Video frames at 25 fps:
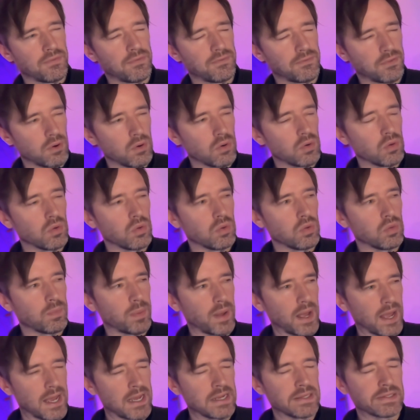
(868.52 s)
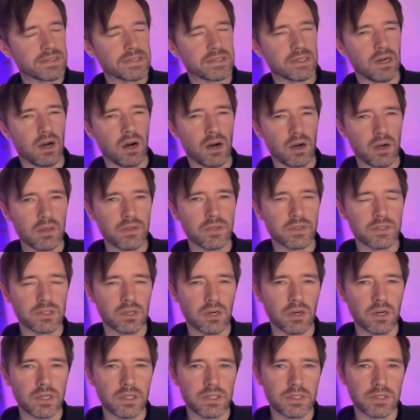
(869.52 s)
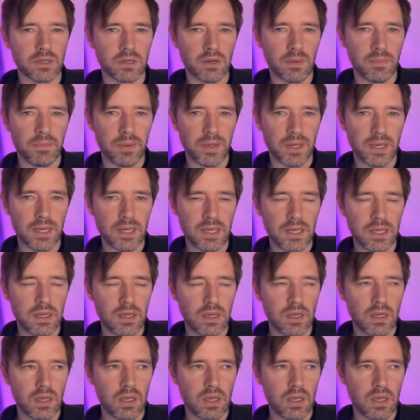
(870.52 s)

full-paced either side is going to be,